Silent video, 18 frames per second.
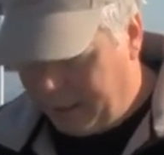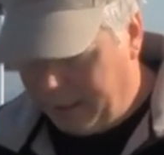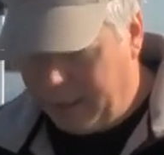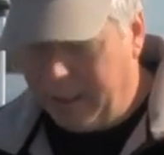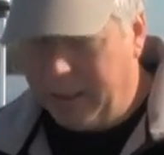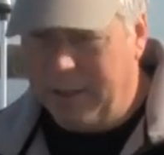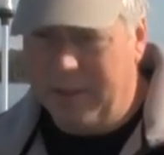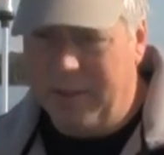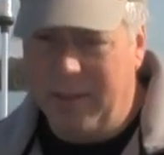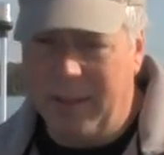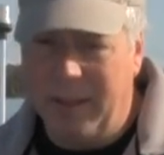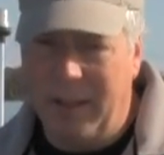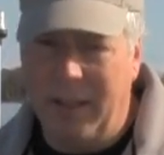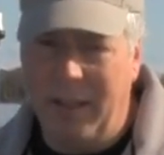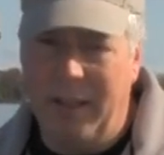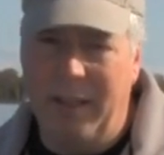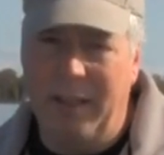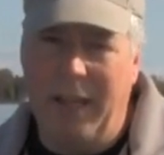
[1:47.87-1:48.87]
is
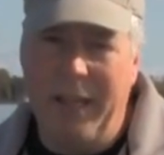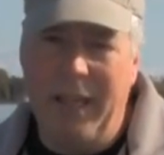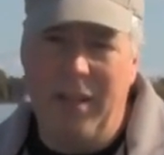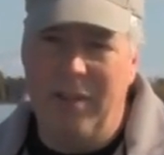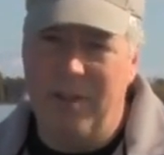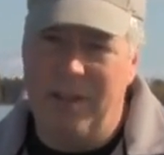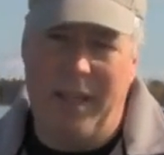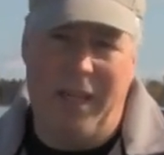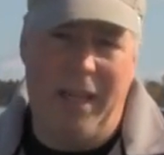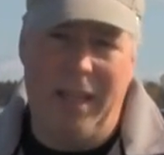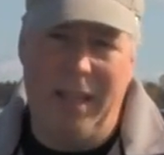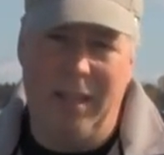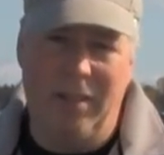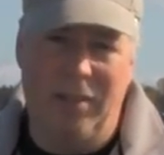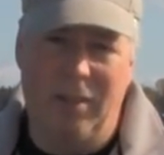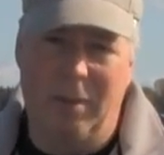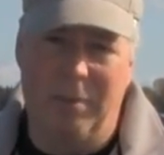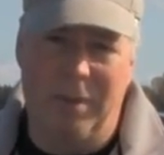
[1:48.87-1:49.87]
light years ahead
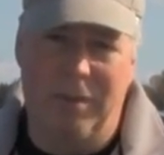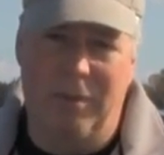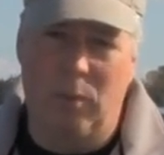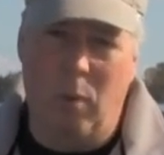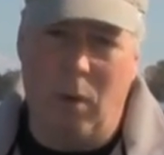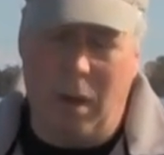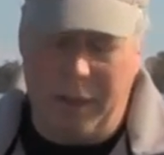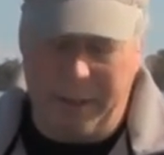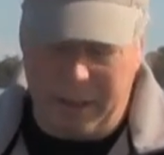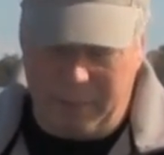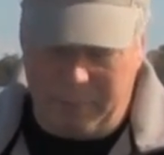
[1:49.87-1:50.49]
in terms of quality